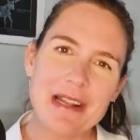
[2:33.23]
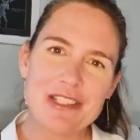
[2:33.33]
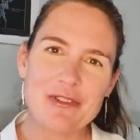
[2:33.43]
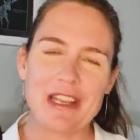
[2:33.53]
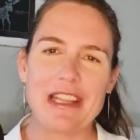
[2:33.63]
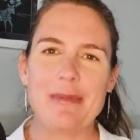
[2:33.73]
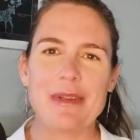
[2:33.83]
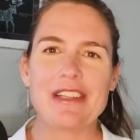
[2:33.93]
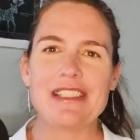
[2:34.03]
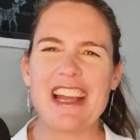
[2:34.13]
But it's tricky
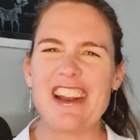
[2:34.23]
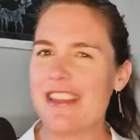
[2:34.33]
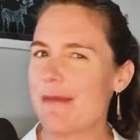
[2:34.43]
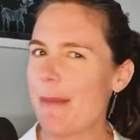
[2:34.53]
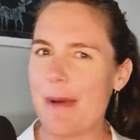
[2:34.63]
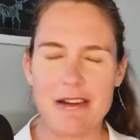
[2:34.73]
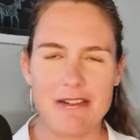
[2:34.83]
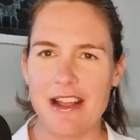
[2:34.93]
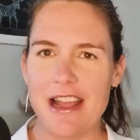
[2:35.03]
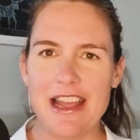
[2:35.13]
because I don't think my partner
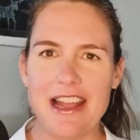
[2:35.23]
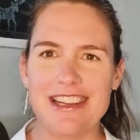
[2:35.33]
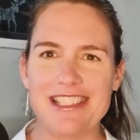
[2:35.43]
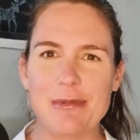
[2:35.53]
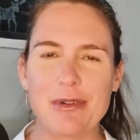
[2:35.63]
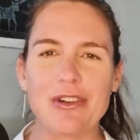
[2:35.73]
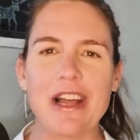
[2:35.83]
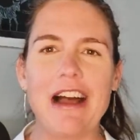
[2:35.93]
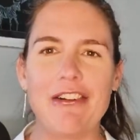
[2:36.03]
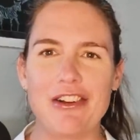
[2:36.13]
and I are your typical
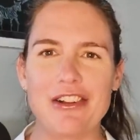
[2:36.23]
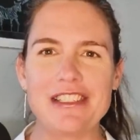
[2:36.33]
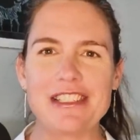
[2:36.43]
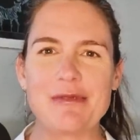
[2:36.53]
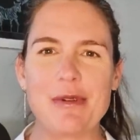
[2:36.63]
car owners.